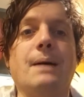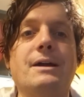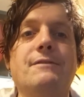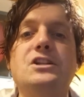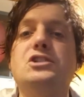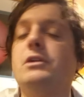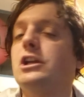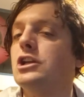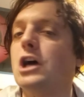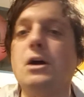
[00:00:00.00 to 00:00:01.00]
If he's
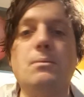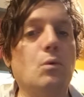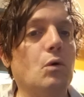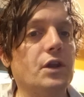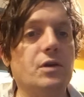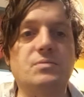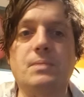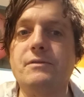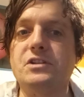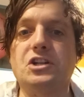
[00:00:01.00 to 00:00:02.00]
doing no more than he was
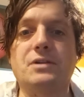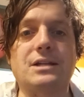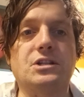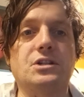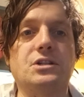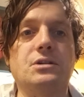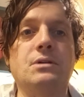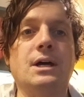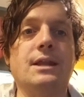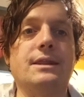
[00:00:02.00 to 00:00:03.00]
previously contracted to do,
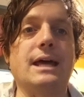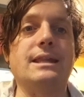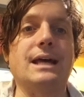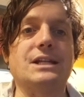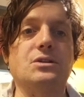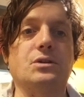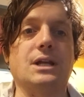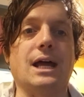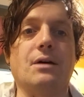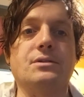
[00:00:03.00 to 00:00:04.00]
then that's not
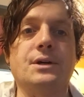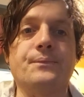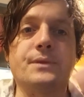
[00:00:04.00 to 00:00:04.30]
allowed.